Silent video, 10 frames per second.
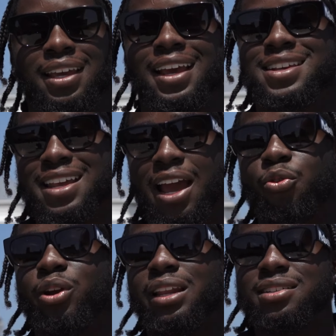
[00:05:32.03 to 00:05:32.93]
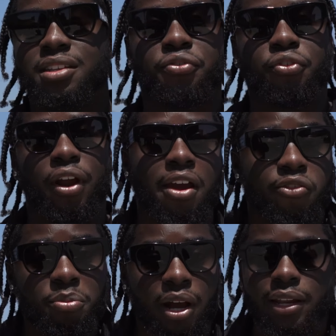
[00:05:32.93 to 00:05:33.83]
Is that realistic for
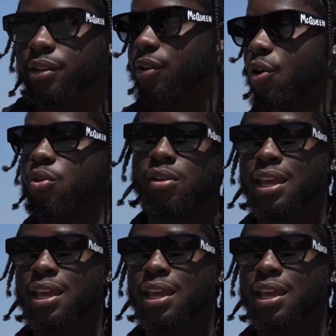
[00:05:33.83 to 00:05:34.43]
everybody? No.